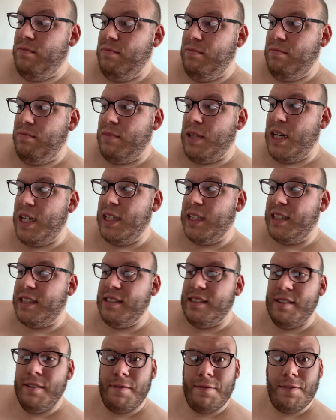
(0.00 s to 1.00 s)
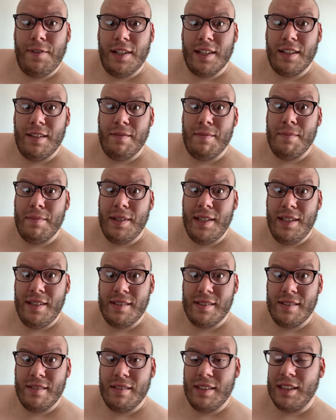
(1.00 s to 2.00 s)
Monica did fucking
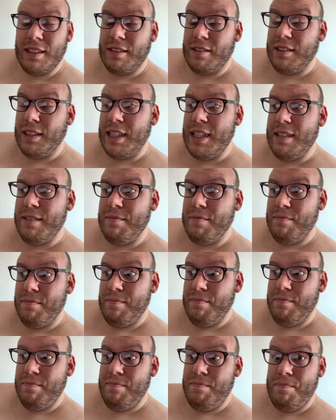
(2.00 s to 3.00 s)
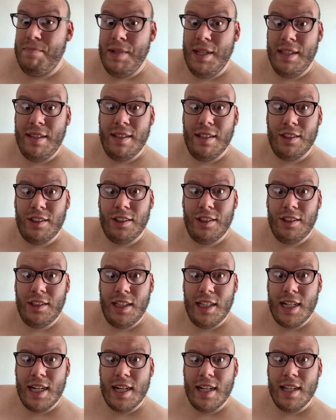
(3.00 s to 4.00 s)
amazing. Like, Glenn beat the
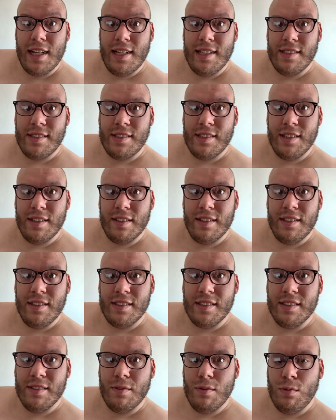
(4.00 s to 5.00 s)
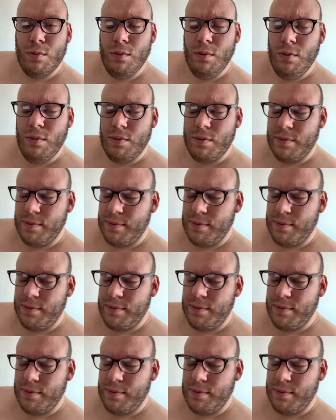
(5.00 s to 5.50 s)
shit out of that series. Whew.